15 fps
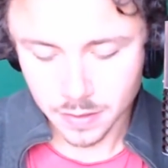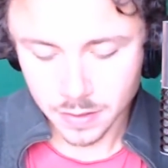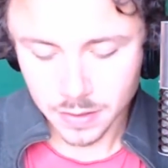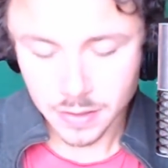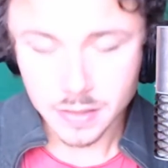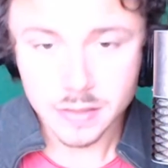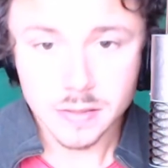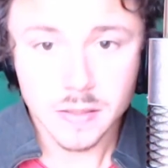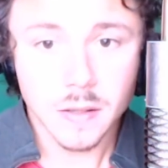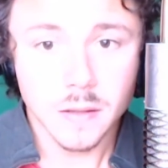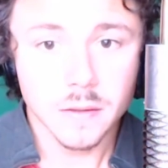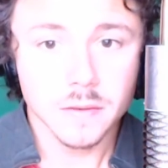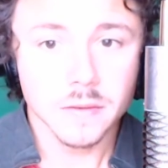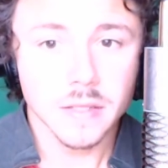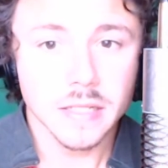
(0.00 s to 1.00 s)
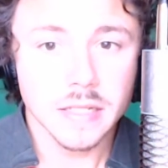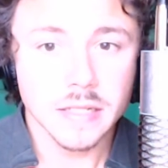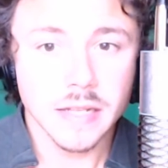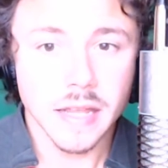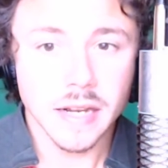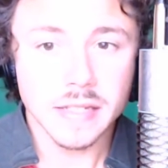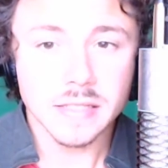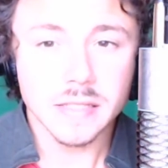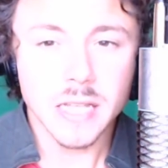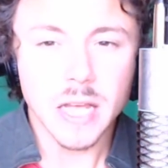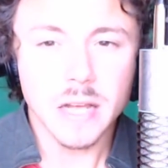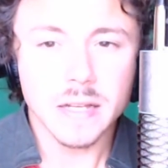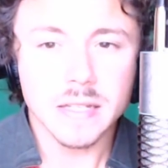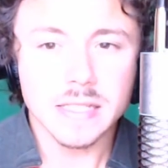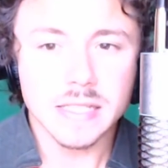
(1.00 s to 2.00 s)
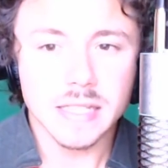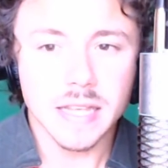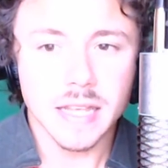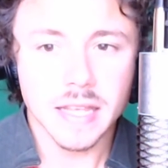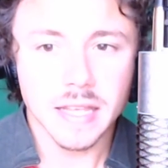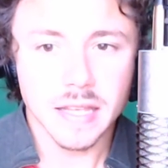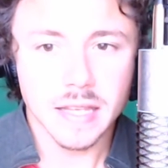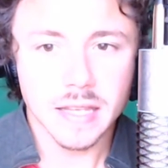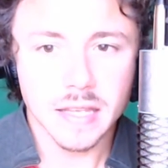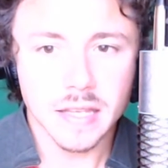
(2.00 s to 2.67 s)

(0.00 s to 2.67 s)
I saw it written and I saw it say,